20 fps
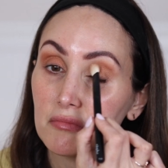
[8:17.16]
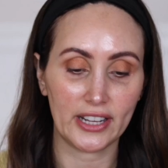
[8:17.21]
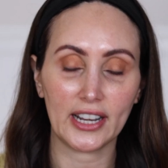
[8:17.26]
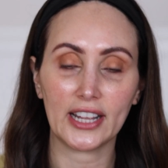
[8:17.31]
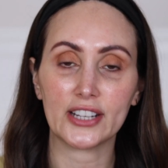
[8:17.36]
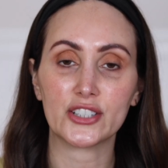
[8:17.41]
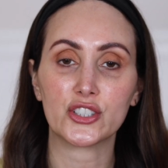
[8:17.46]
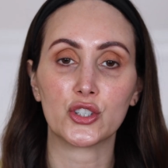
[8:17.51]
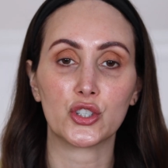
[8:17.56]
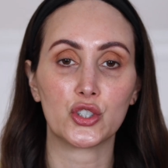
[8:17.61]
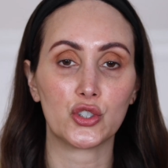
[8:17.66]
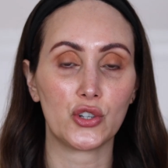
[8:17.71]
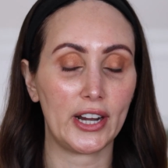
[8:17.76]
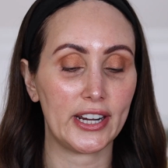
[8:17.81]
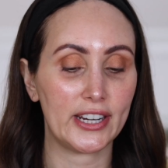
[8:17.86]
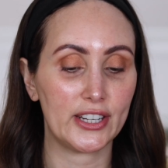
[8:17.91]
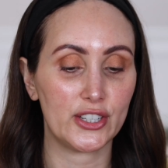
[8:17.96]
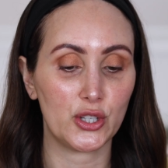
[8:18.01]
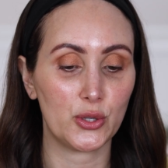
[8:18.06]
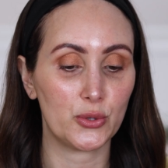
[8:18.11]
Let's just try
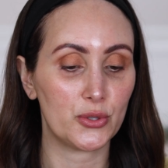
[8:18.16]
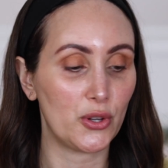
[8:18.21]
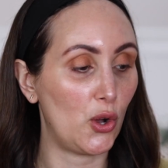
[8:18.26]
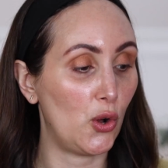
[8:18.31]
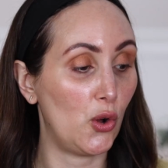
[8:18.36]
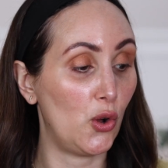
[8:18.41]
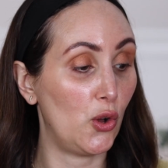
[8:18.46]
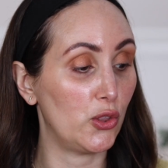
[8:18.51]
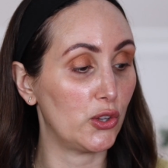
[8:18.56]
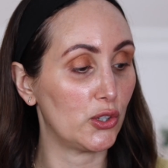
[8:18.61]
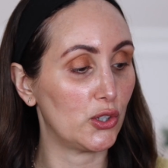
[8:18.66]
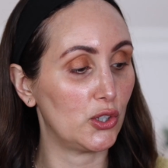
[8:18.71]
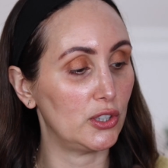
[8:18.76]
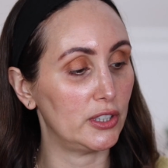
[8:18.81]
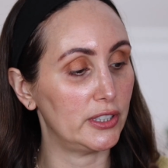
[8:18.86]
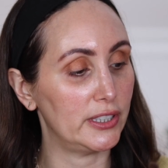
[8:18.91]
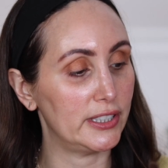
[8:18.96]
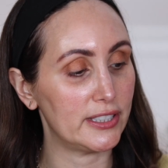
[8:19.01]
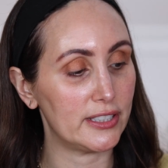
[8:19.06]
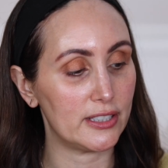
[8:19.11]
and use all the
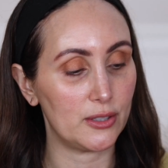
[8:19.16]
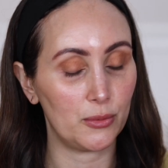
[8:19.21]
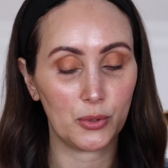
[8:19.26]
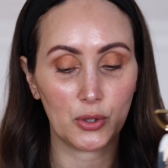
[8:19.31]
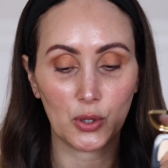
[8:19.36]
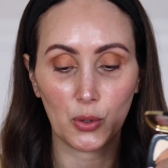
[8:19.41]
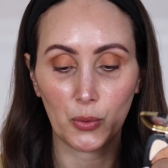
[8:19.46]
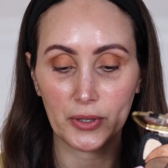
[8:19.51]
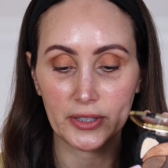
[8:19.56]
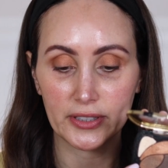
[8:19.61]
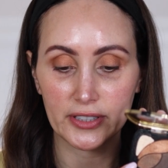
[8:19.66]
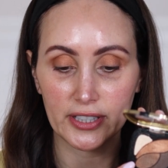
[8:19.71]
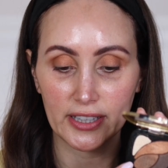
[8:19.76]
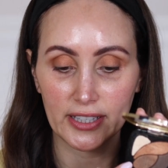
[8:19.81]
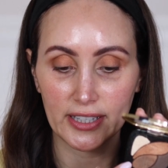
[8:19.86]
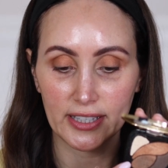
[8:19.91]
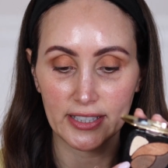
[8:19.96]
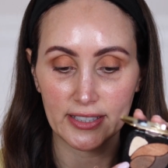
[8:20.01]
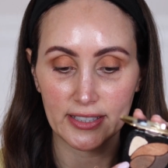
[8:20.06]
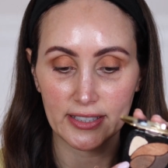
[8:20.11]
colours. So we'll go into
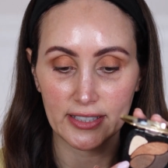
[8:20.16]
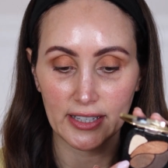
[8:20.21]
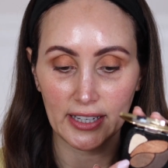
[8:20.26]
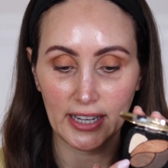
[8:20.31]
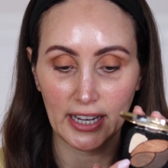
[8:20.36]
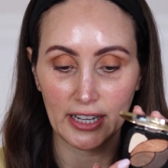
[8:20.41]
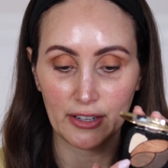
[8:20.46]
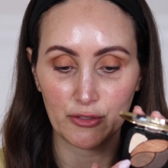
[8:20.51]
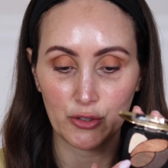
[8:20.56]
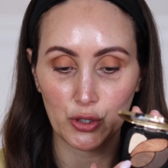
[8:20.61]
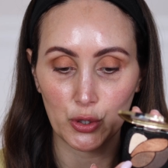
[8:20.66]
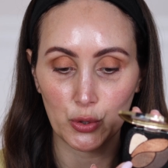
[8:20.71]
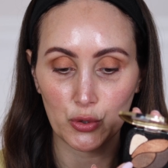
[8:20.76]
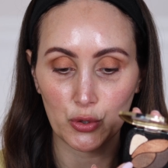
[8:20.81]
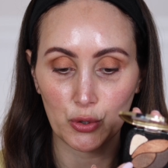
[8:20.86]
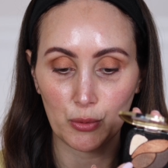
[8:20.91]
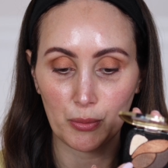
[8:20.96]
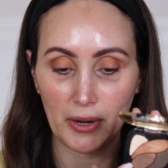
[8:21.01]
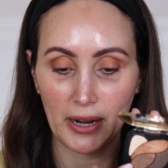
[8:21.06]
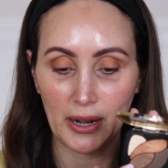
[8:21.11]
this kind of
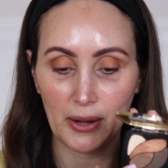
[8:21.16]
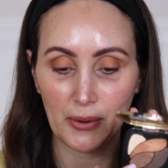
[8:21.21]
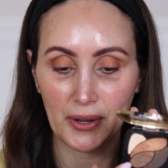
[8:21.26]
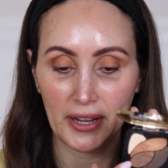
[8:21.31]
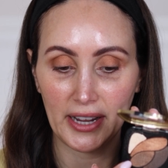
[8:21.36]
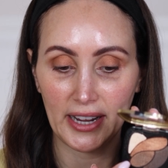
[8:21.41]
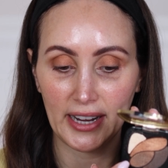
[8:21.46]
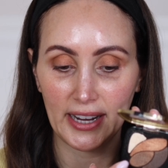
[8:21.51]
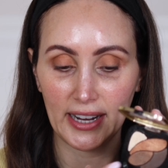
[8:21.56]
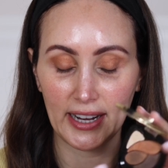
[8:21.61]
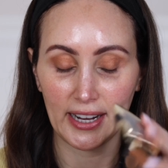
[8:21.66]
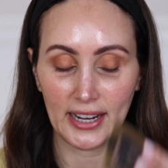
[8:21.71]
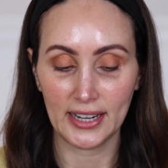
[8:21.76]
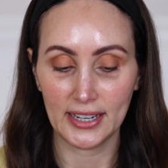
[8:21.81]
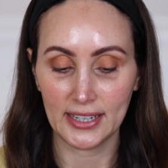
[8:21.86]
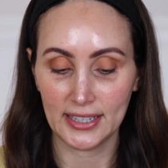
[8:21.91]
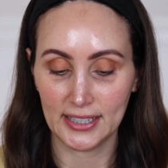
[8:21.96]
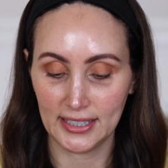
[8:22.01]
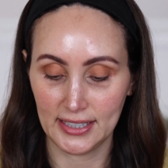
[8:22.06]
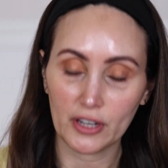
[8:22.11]
neutral brown here.